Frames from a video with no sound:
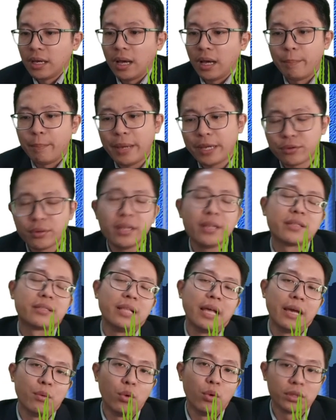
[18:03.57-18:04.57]
A battery is
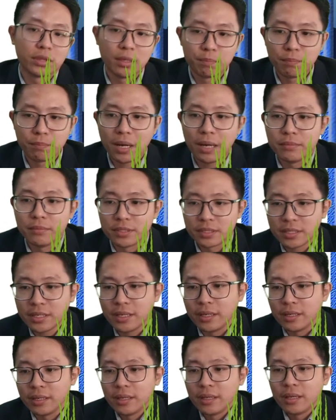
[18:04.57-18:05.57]
like water pump, isn't
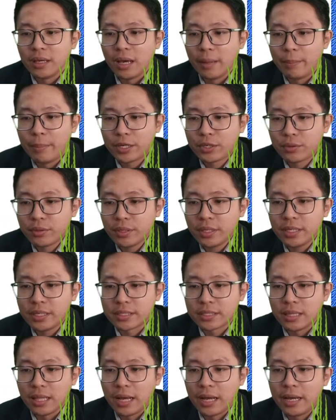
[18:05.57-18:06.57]
it? A battery
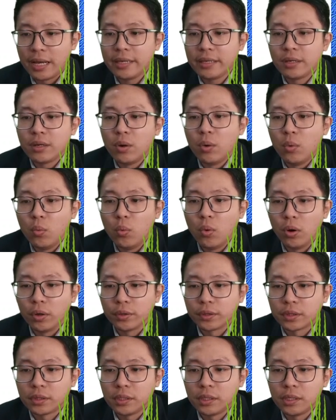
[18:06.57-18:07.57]
is like
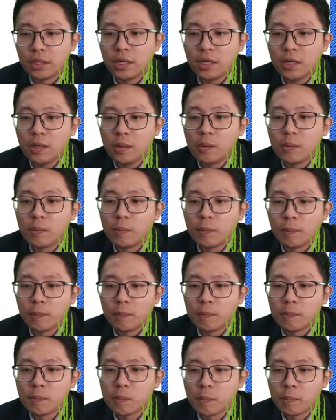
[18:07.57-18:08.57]
water
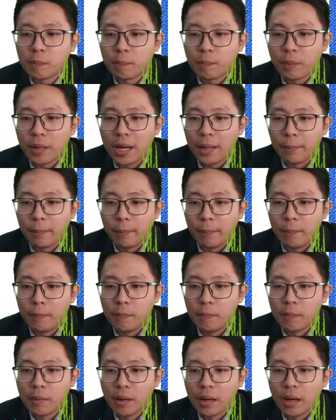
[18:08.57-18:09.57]

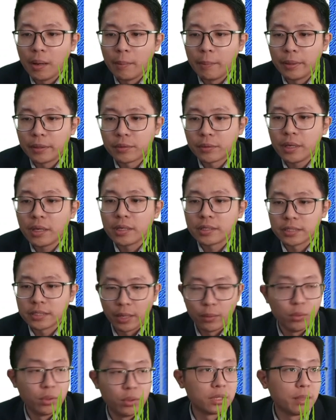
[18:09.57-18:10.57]
pump. Battery is
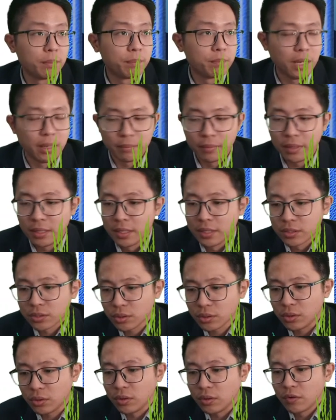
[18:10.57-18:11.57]
like water pump.
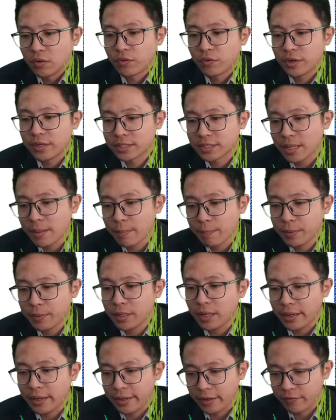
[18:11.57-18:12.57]
So for example,
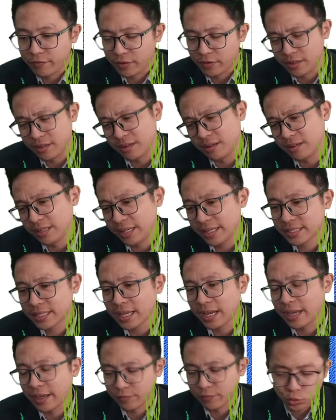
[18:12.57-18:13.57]
I have let's say
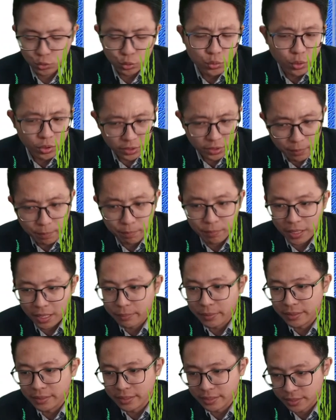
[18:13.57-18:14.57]
I have two water
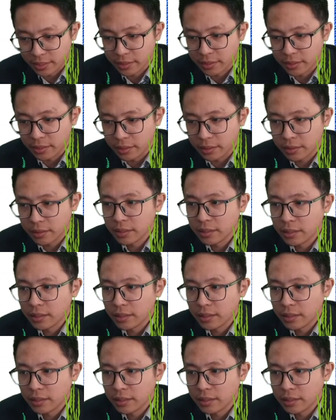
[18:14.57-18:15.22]
pump in the circuit.